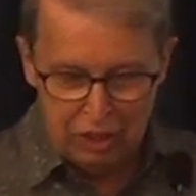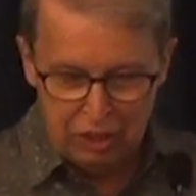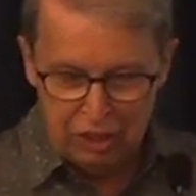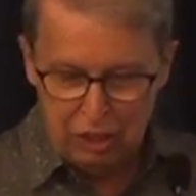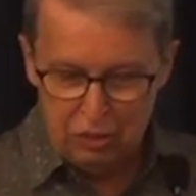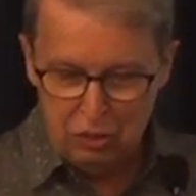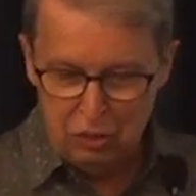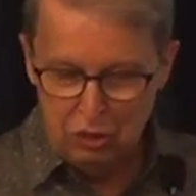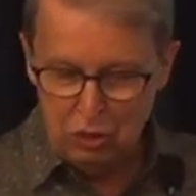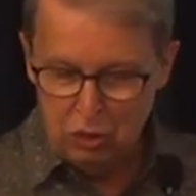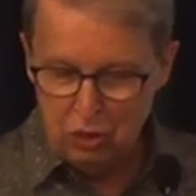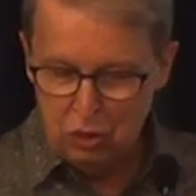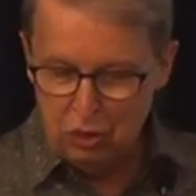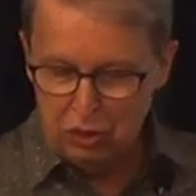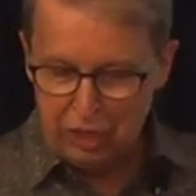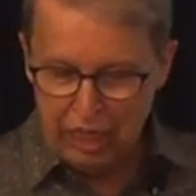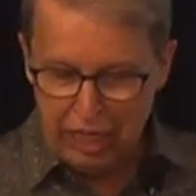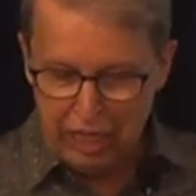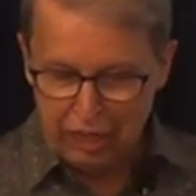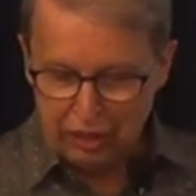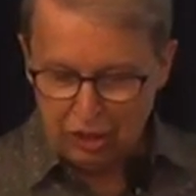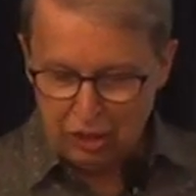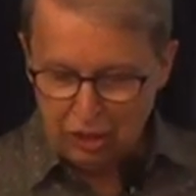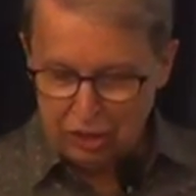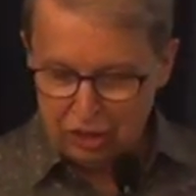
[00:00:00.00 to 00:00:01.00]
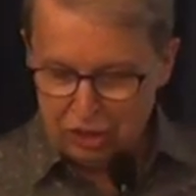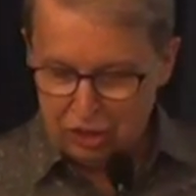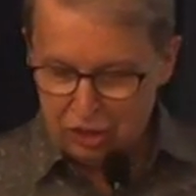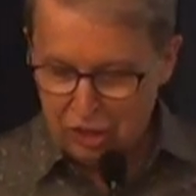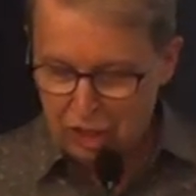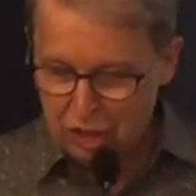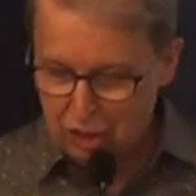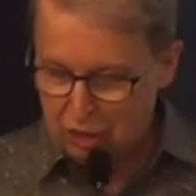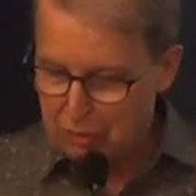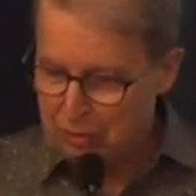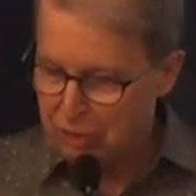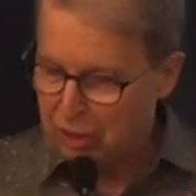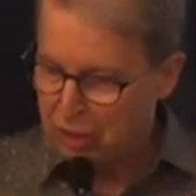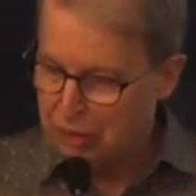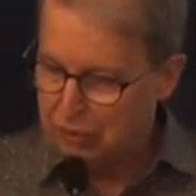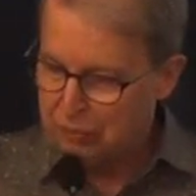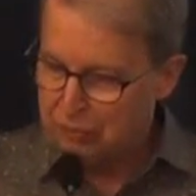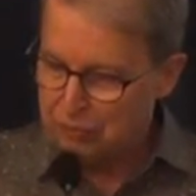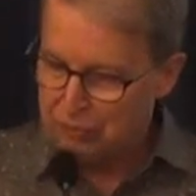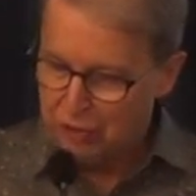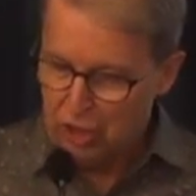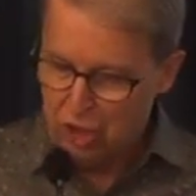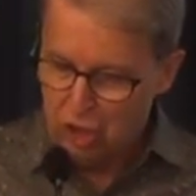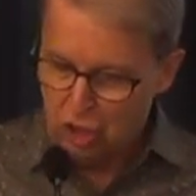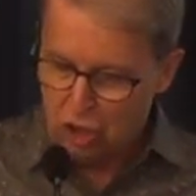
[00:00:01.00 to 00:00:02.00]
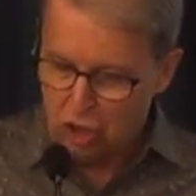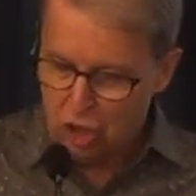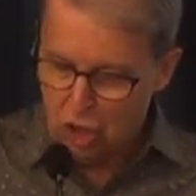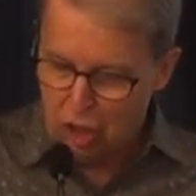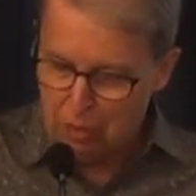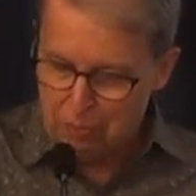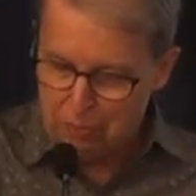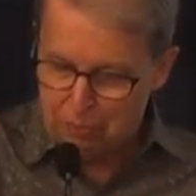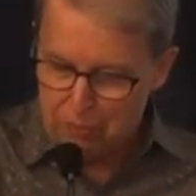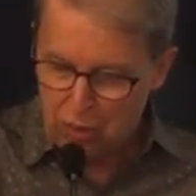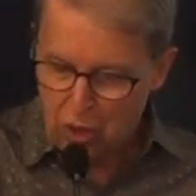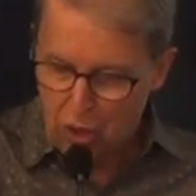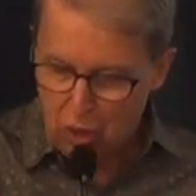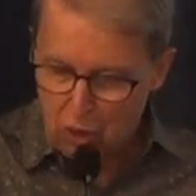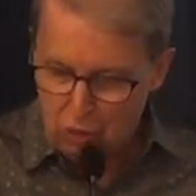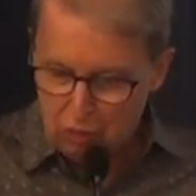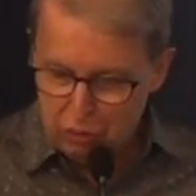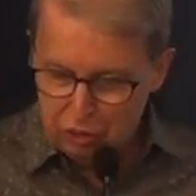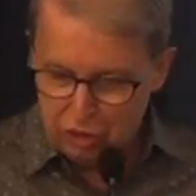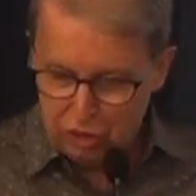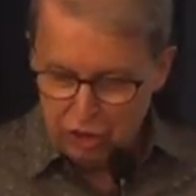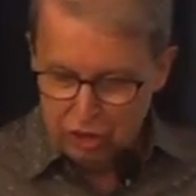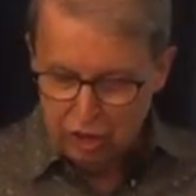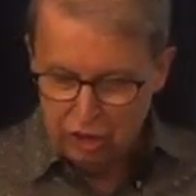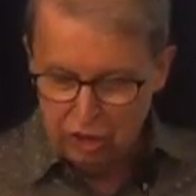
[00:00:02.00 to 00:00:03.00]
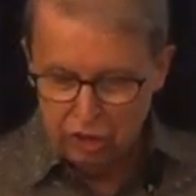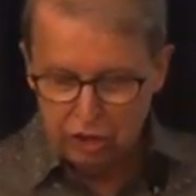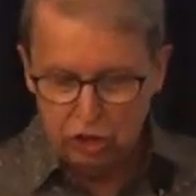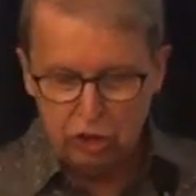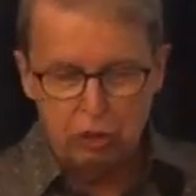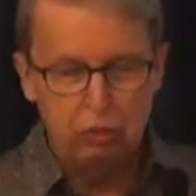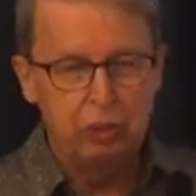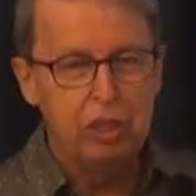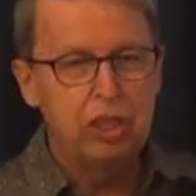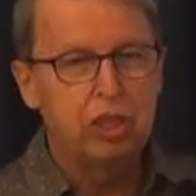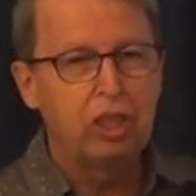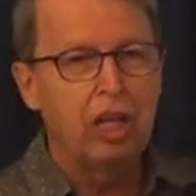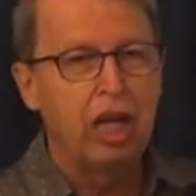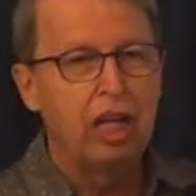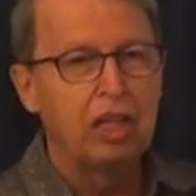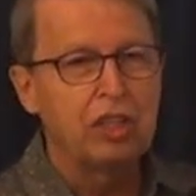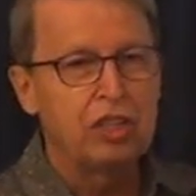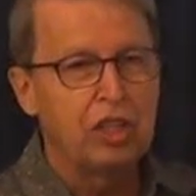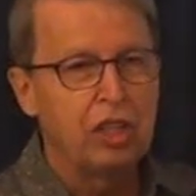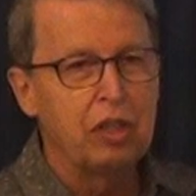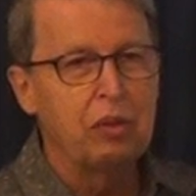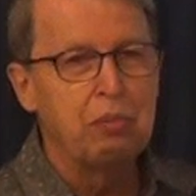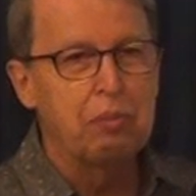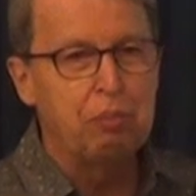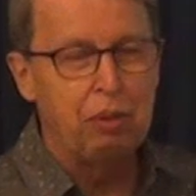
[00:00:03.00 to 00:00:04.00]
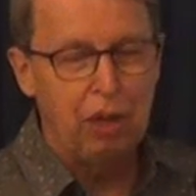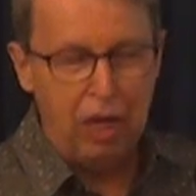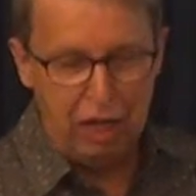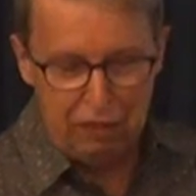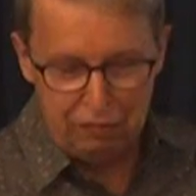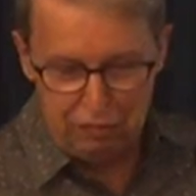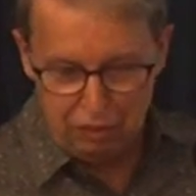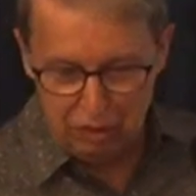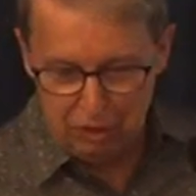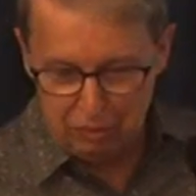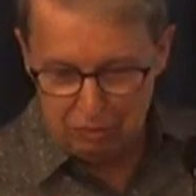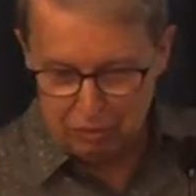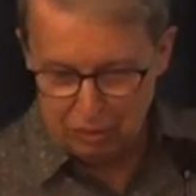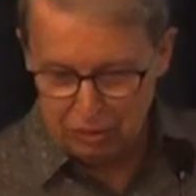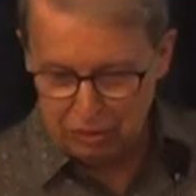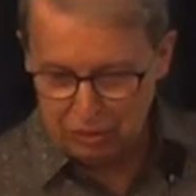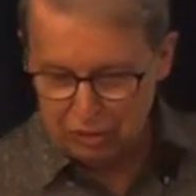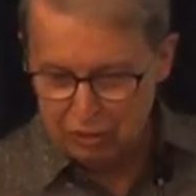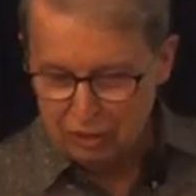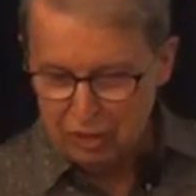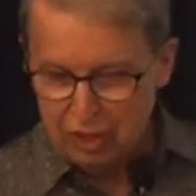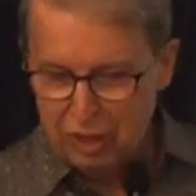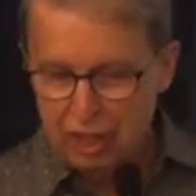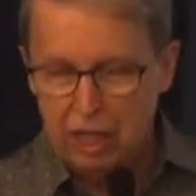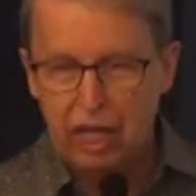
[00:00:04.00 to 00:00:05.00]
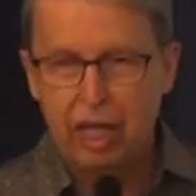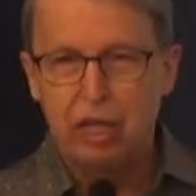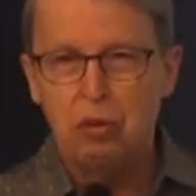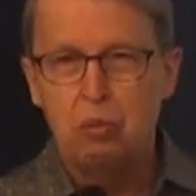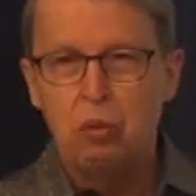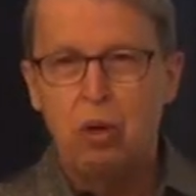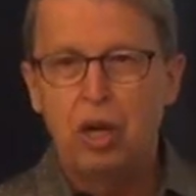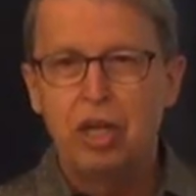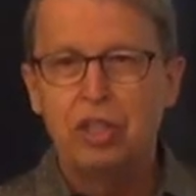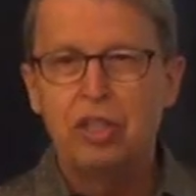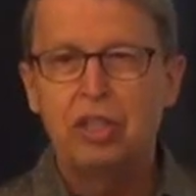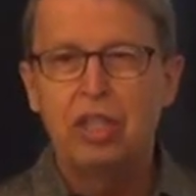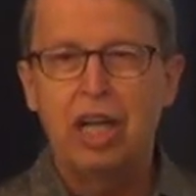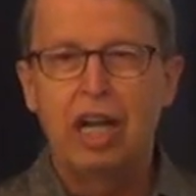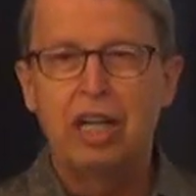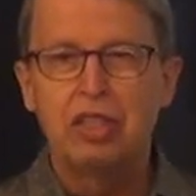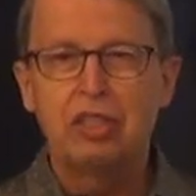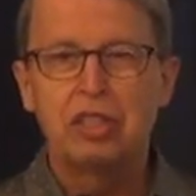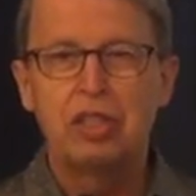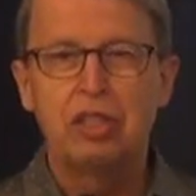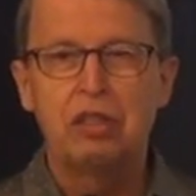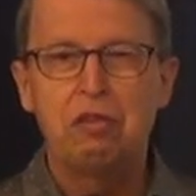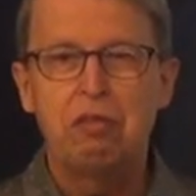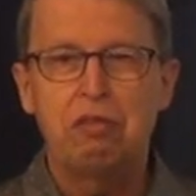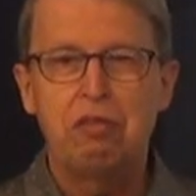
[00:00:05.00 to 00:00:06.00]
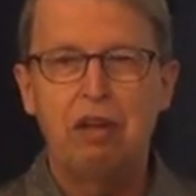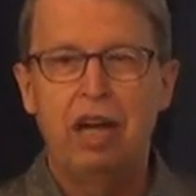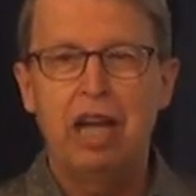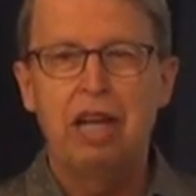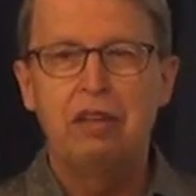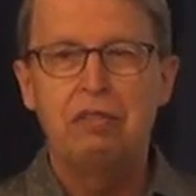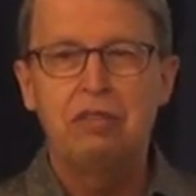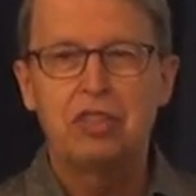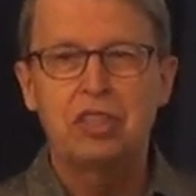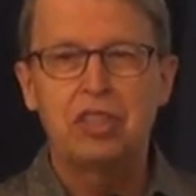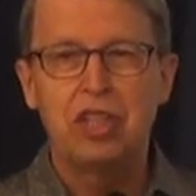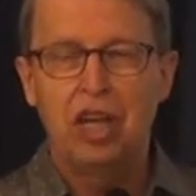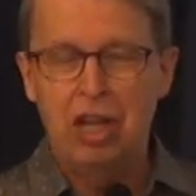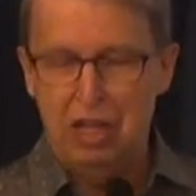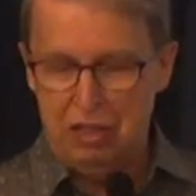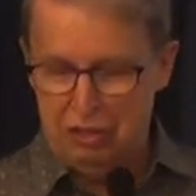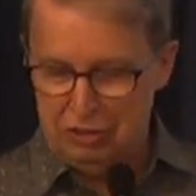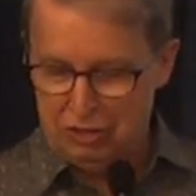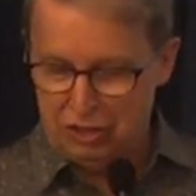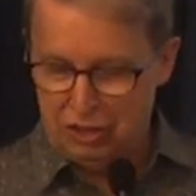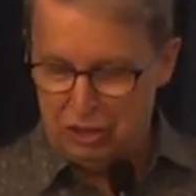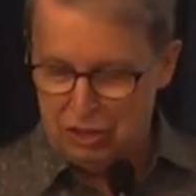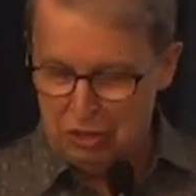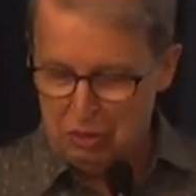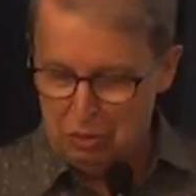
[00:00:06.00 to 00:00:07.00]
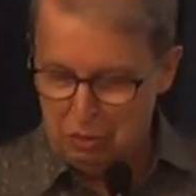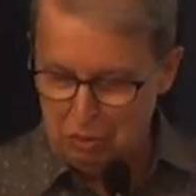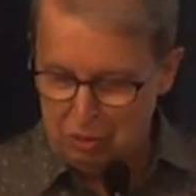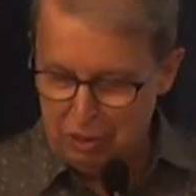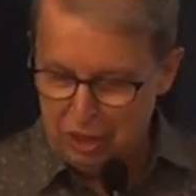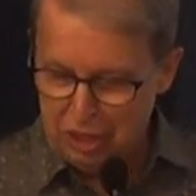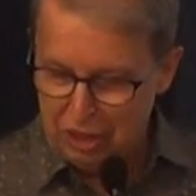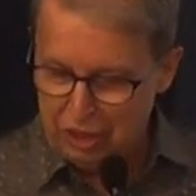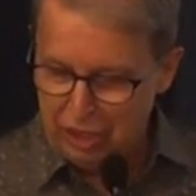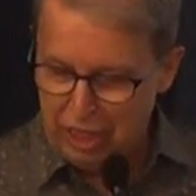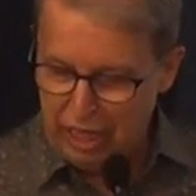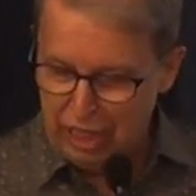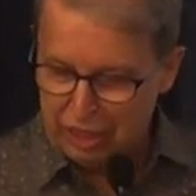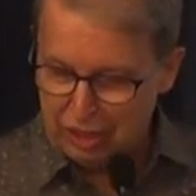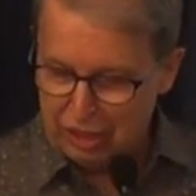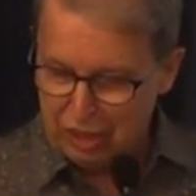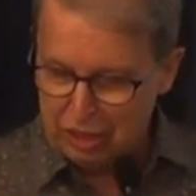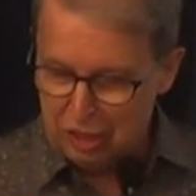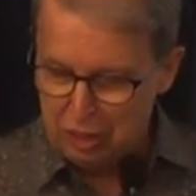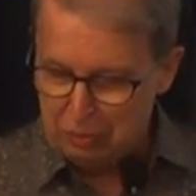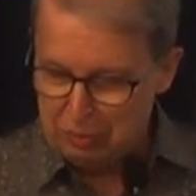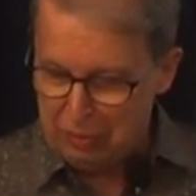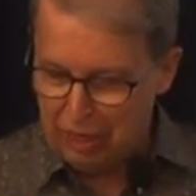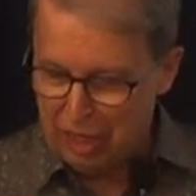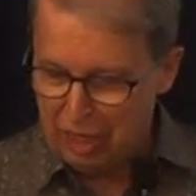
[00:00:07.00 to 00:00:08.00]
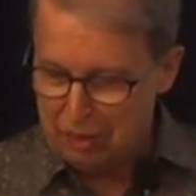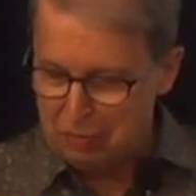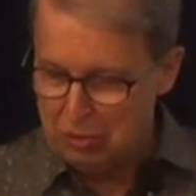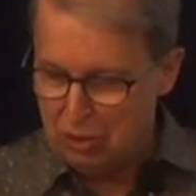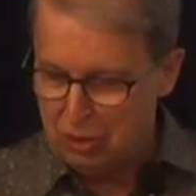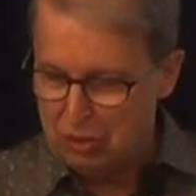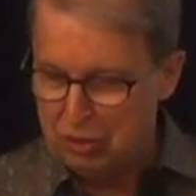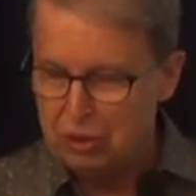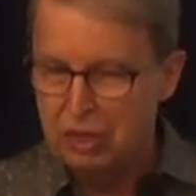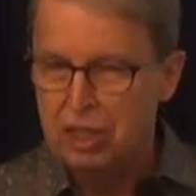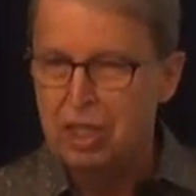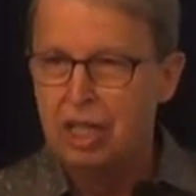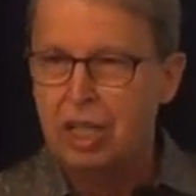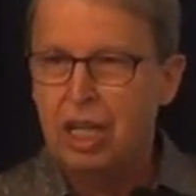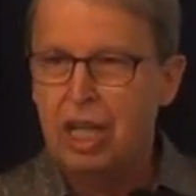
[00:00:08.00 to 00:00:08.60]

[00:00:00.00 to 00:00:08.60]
Did you know that uh, Solomon composed 3,000 proverbs and 1,005 songs? You read that in the Bible.